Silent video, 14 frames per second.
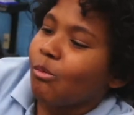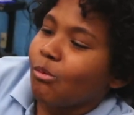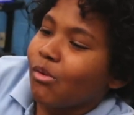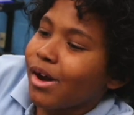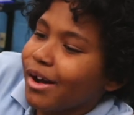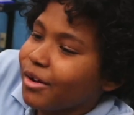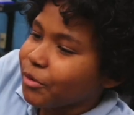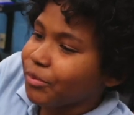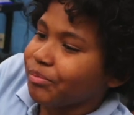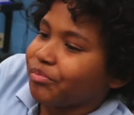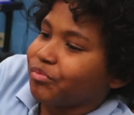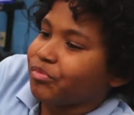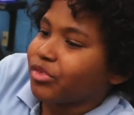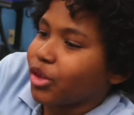Well,
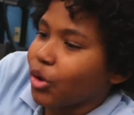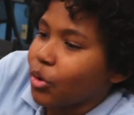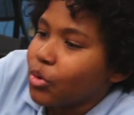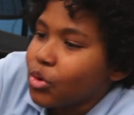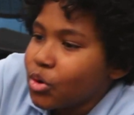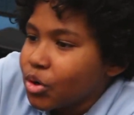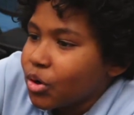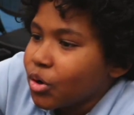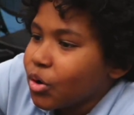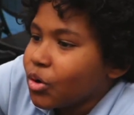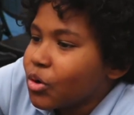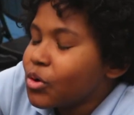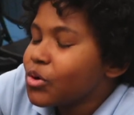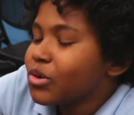
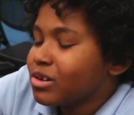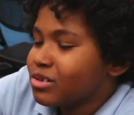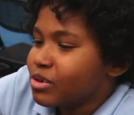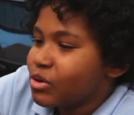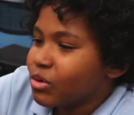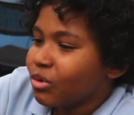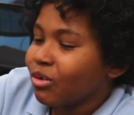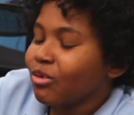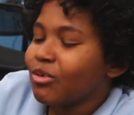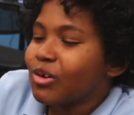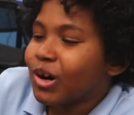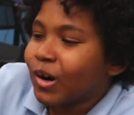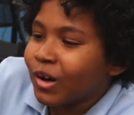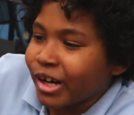who
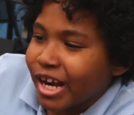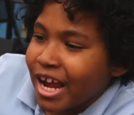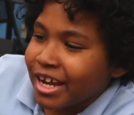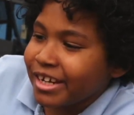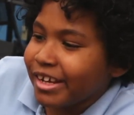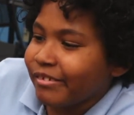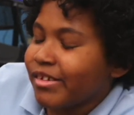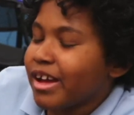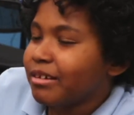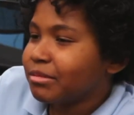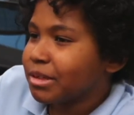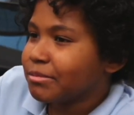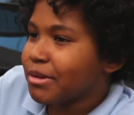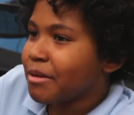are any
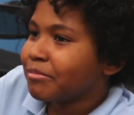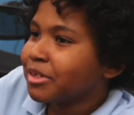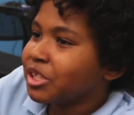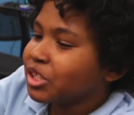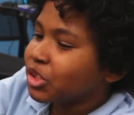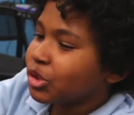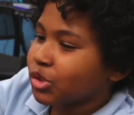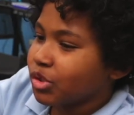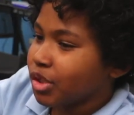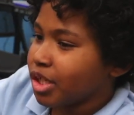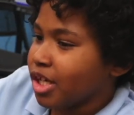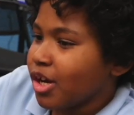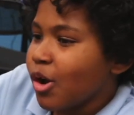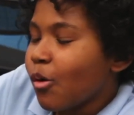family members
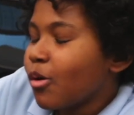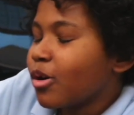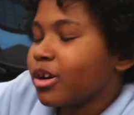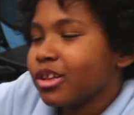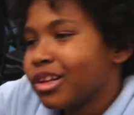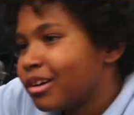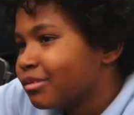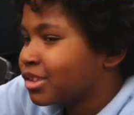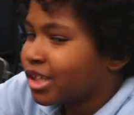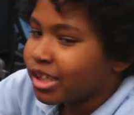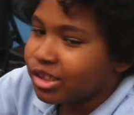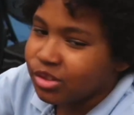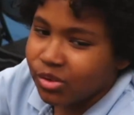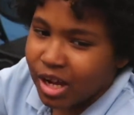or lovers
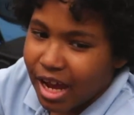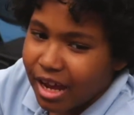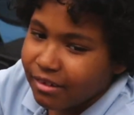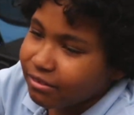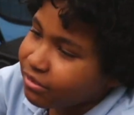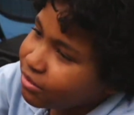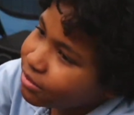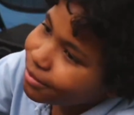that you have?